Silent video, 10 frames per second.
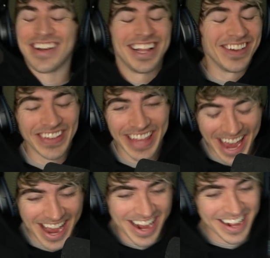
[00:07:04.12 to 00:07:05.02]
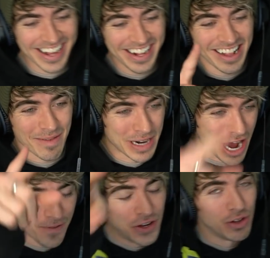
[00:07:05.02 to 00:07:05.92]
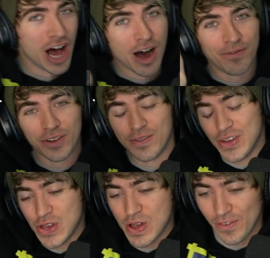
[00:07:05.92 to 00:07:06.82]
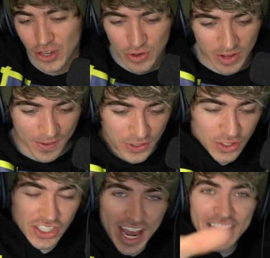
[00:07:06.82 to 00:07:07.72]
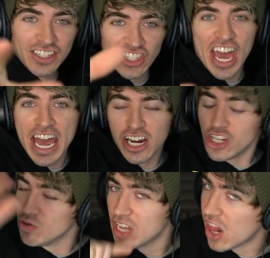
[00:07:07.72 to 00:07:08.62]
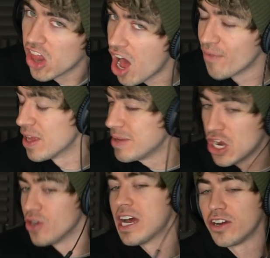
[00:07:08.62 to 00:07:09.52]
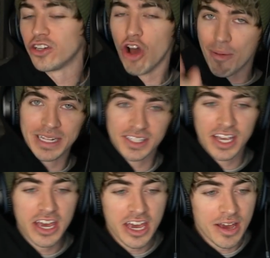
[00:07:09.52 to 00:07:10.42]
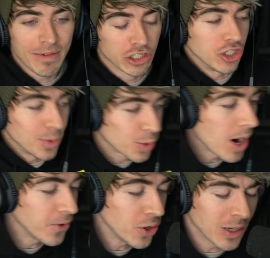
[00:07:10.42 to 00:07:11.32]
I'm gonna leave it there. Let me know if you laughed or if you if you if you stayed sane and you didn't laugh. Let me know down in the comments. Make sure you subscribe and you.